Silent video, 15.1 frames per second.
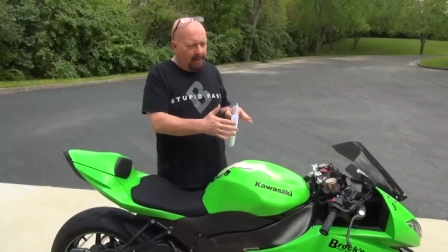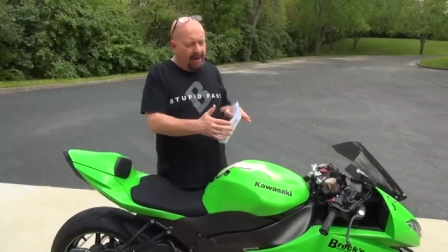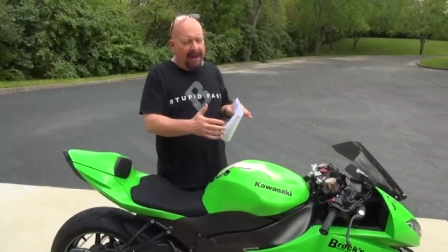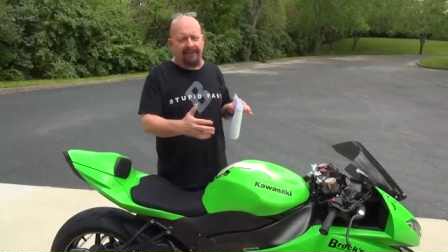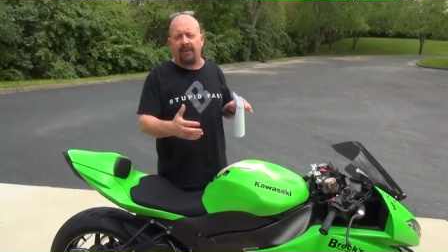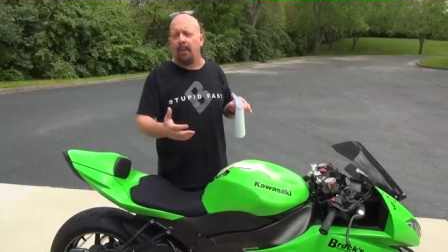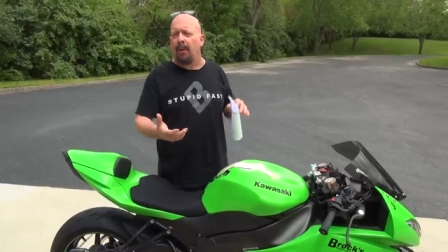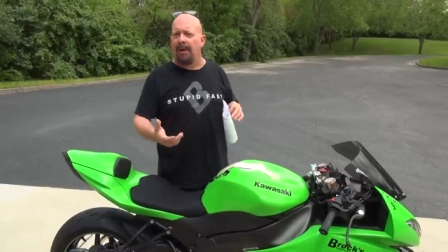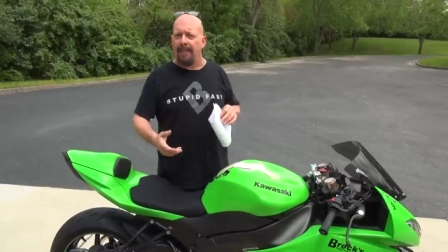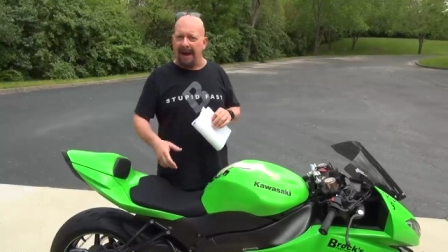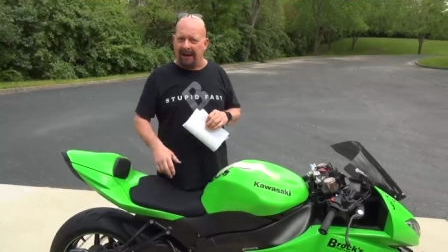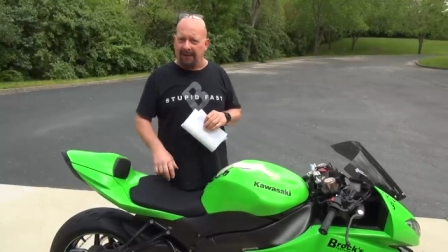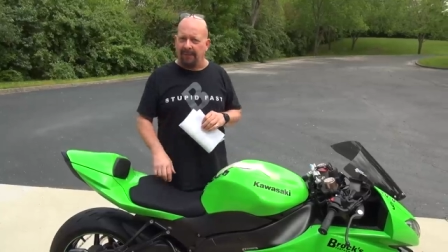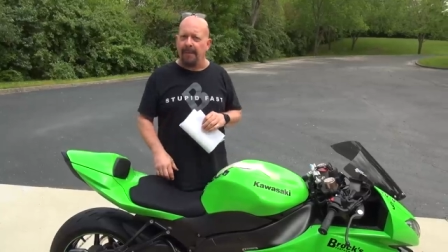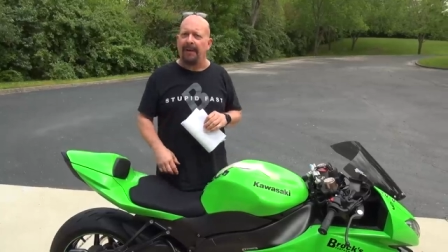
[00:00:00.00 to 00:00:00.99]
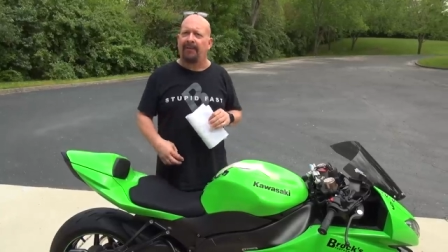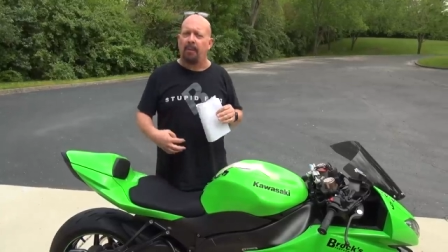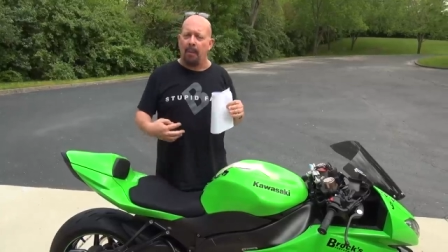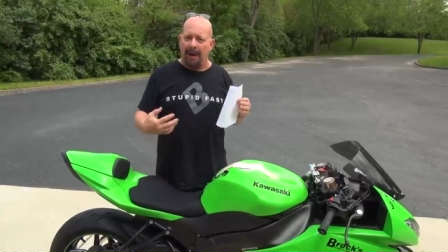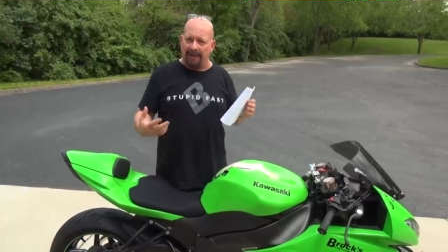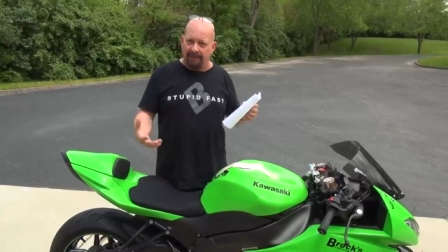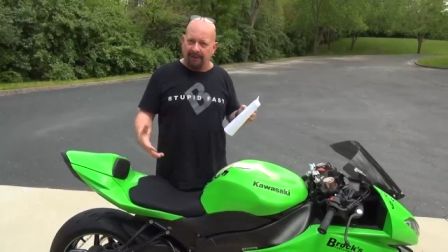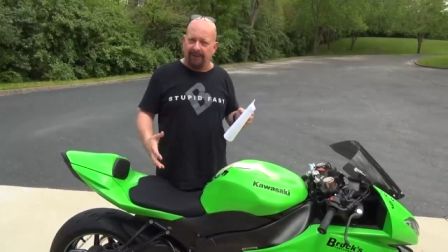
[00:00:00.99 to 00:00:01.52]
don't have to worry about as much
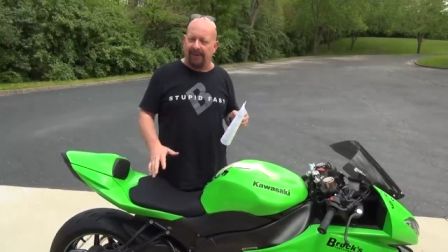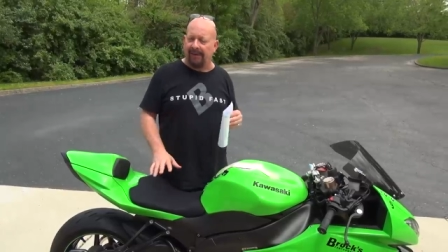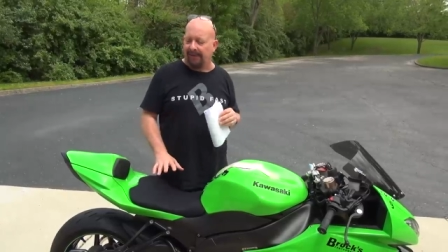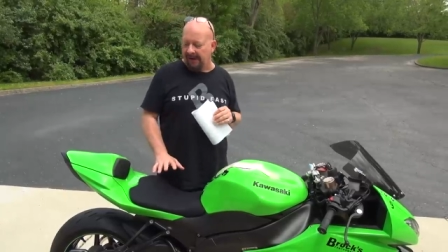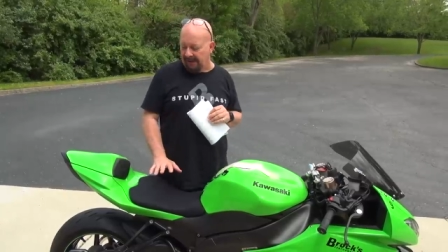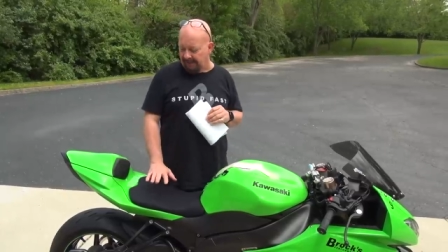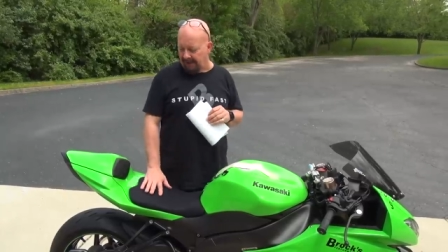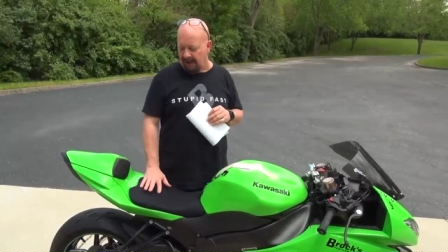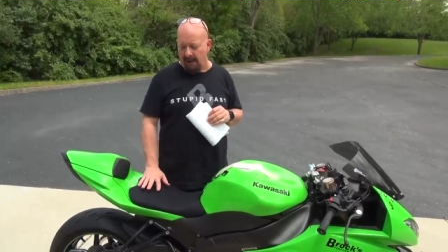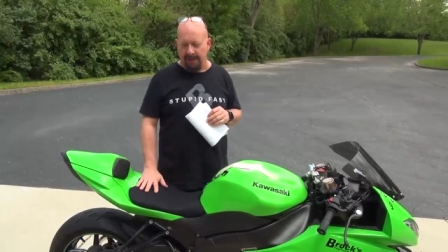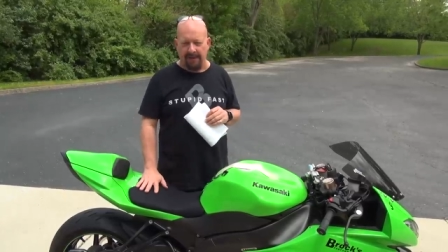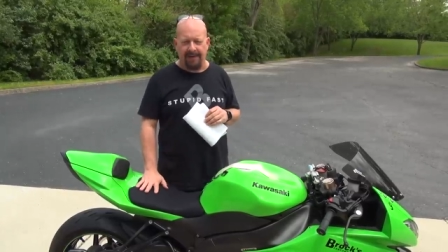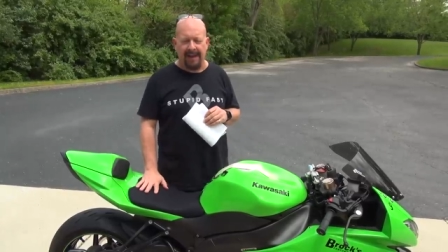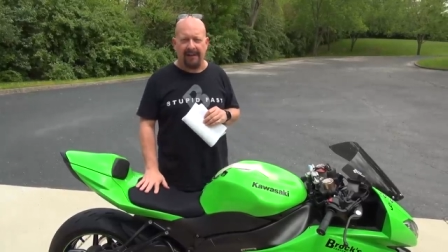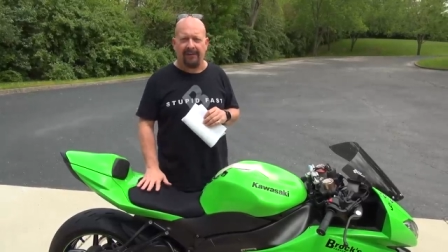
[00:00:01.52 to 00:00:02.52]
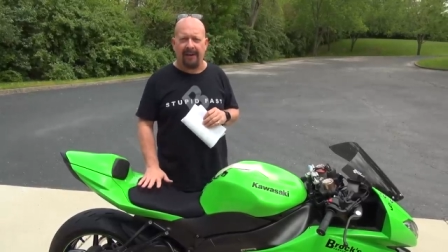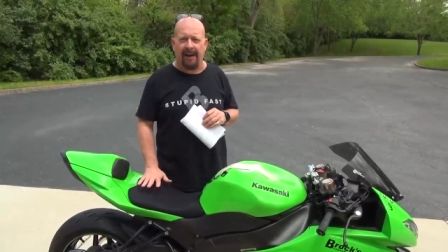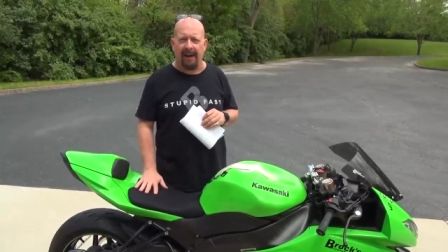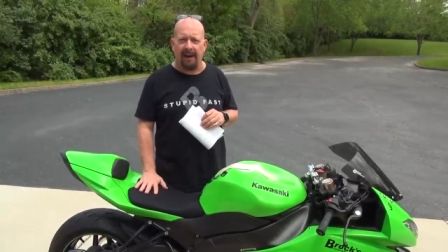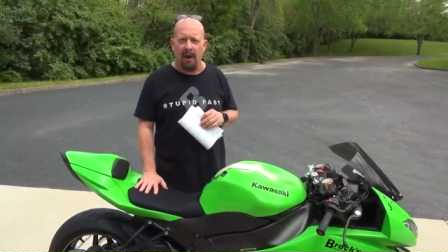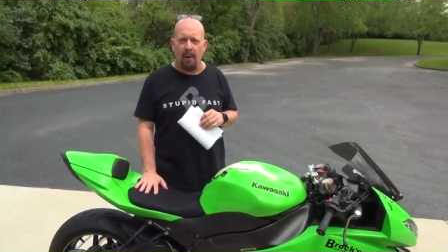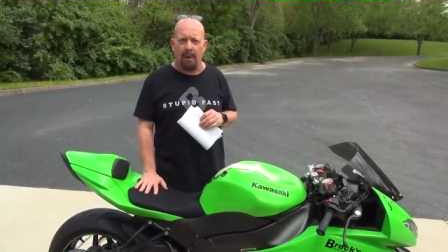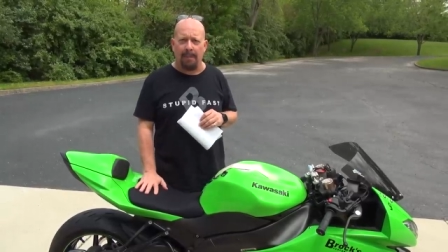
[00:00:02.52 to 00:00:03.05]
wind resistance and all the things that a
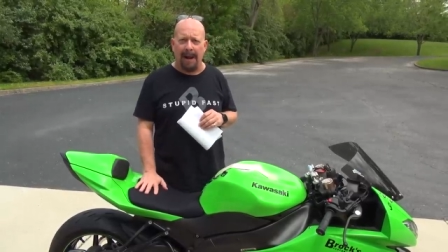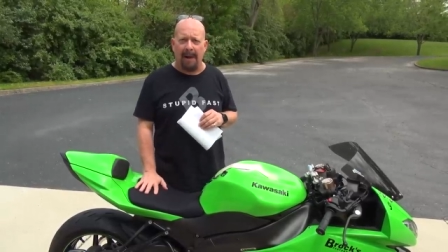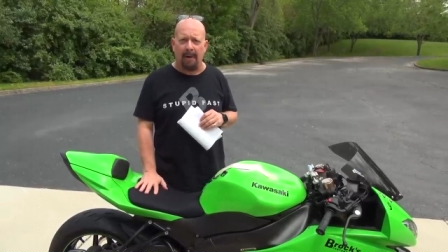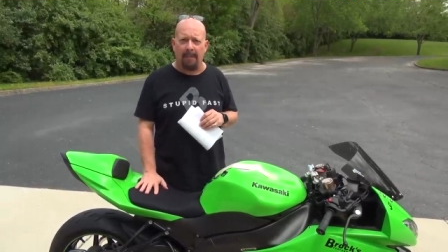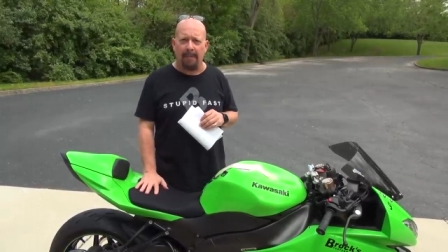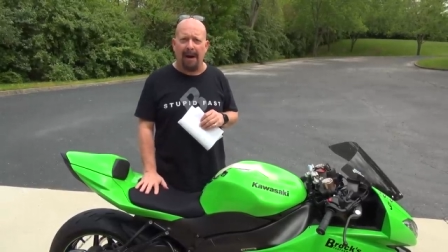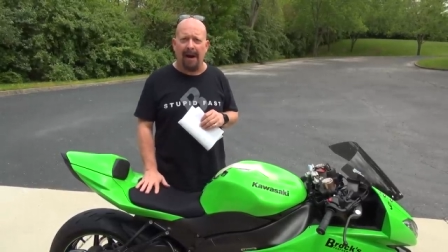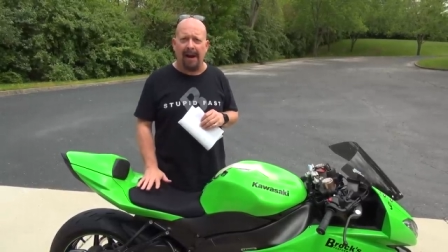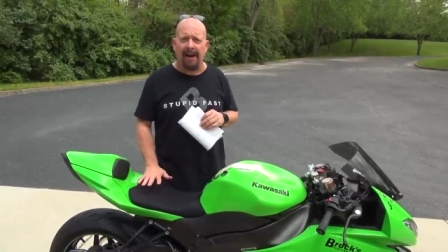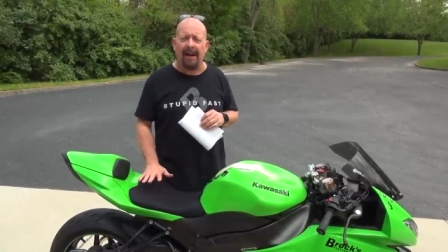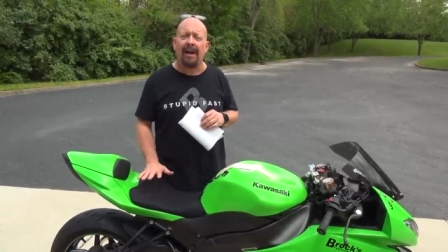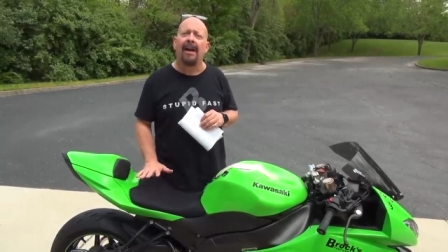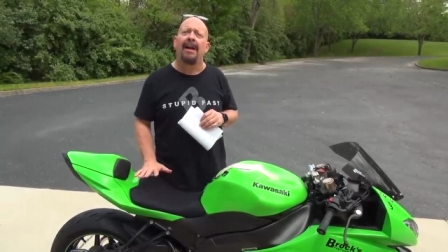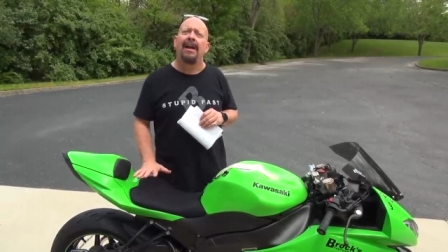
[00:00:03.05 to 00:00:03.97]
lower powered bike